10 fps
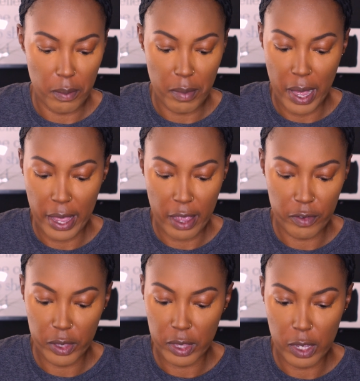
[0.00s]
my
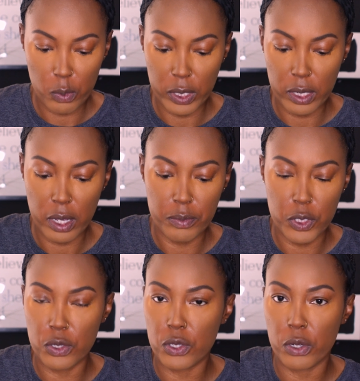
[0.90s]
everything when it comes
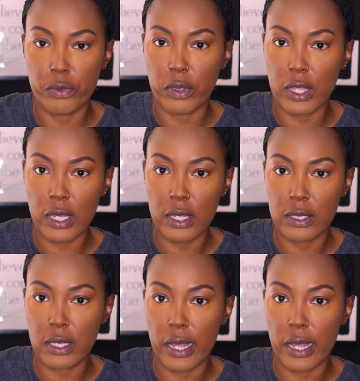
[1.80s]
to certain things.